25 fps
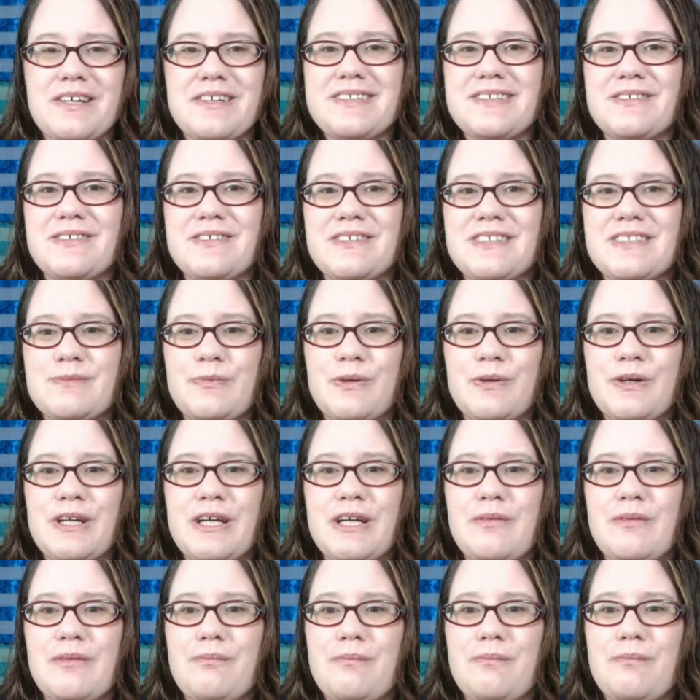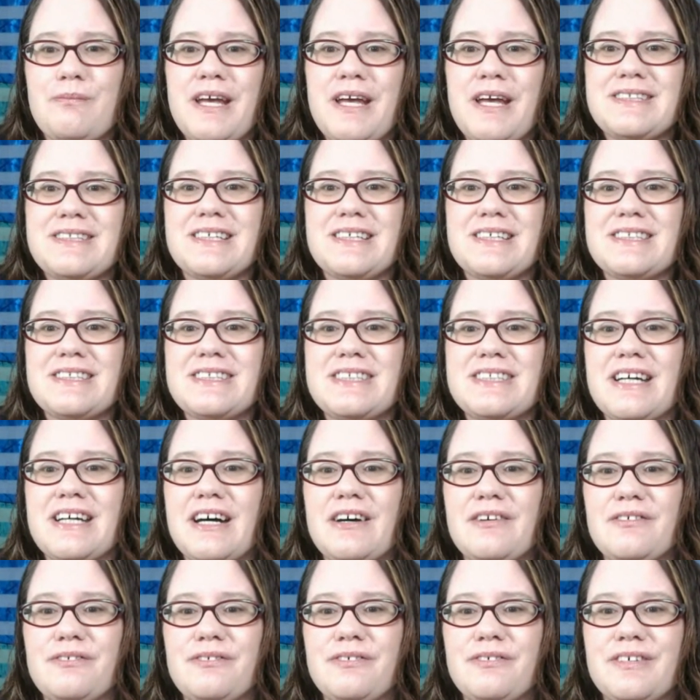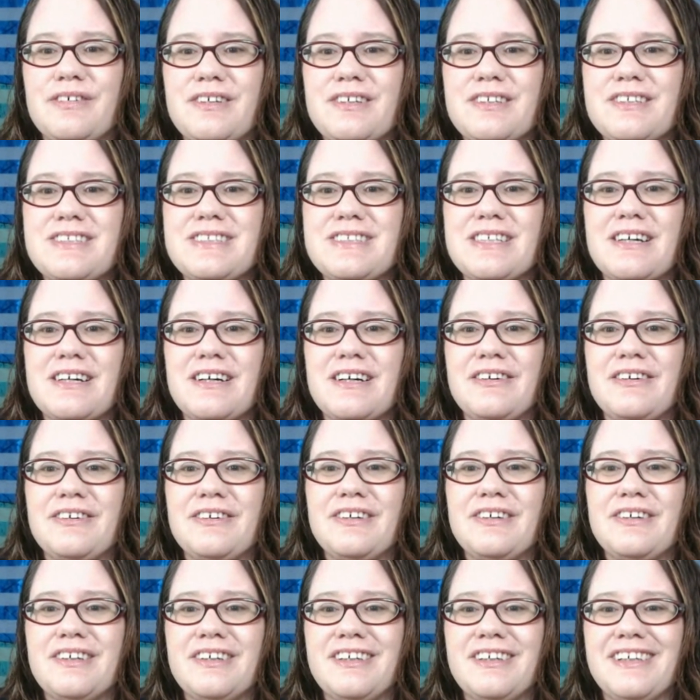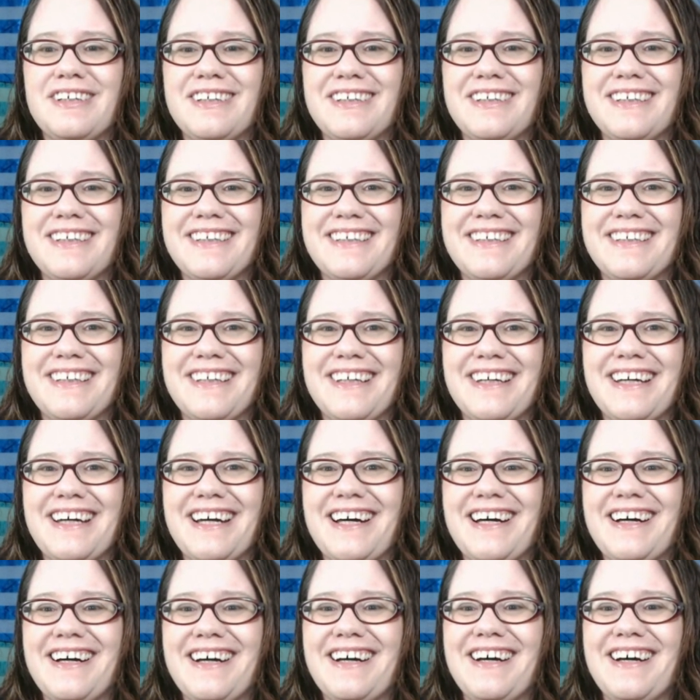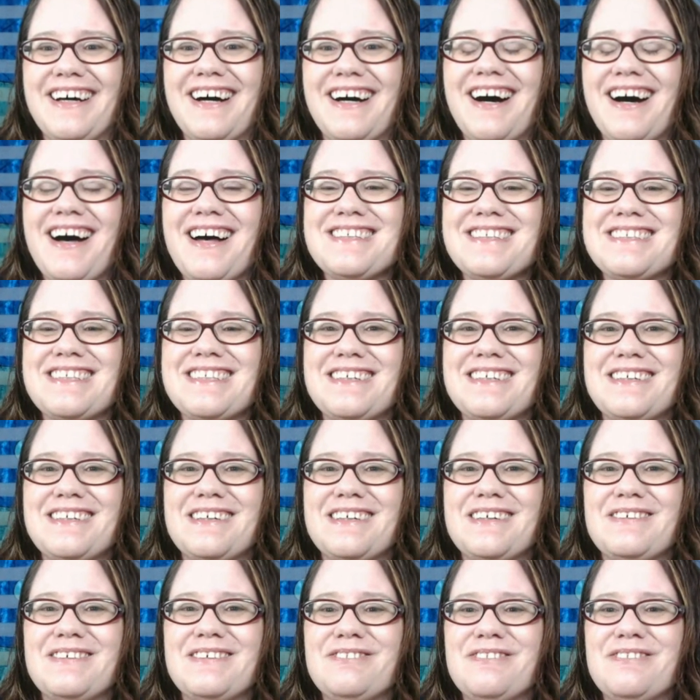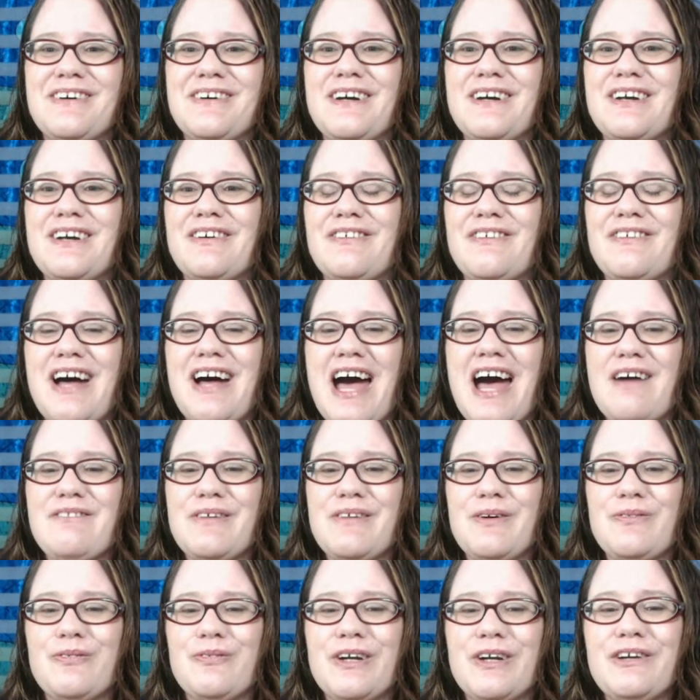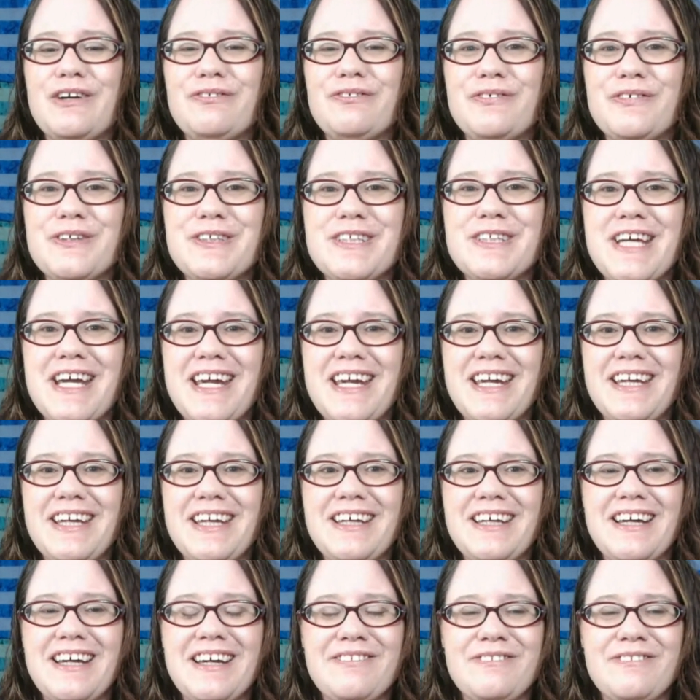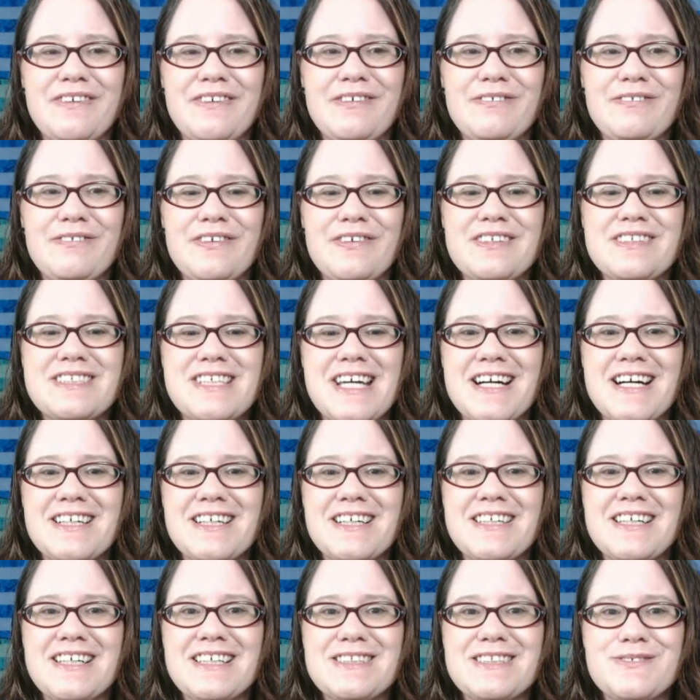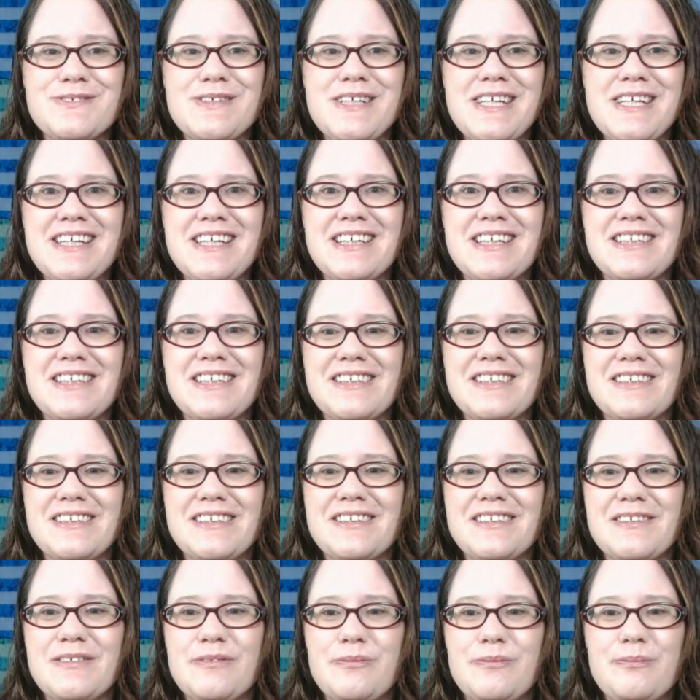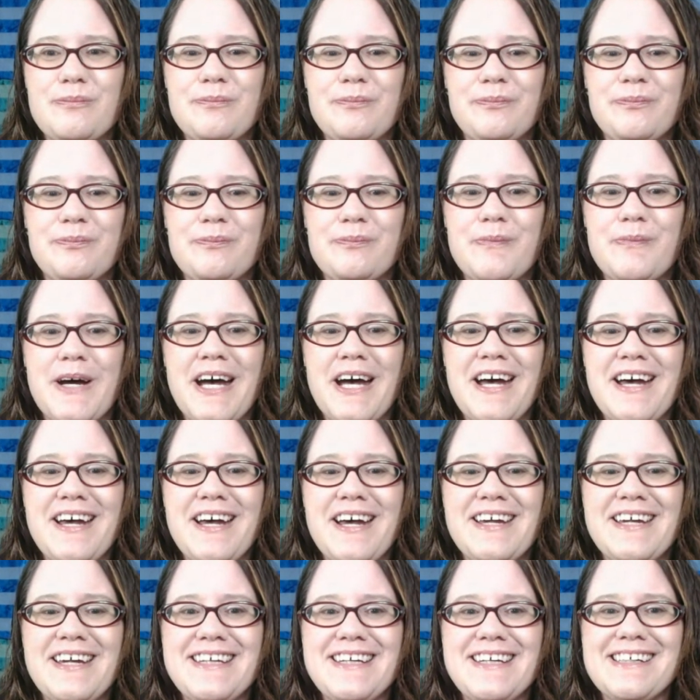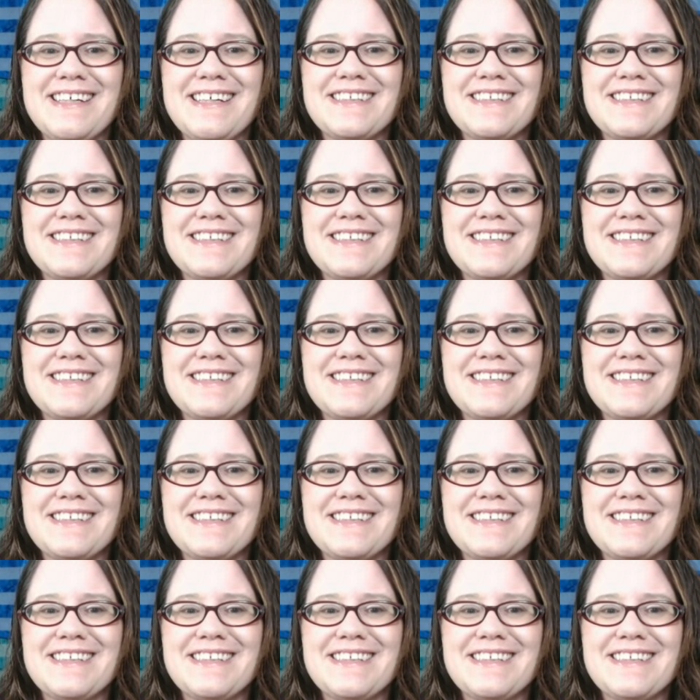So it's pretty amazing stuff. So yeah, awesome. Well, have a wonderful day, and we will talk next week. Bye.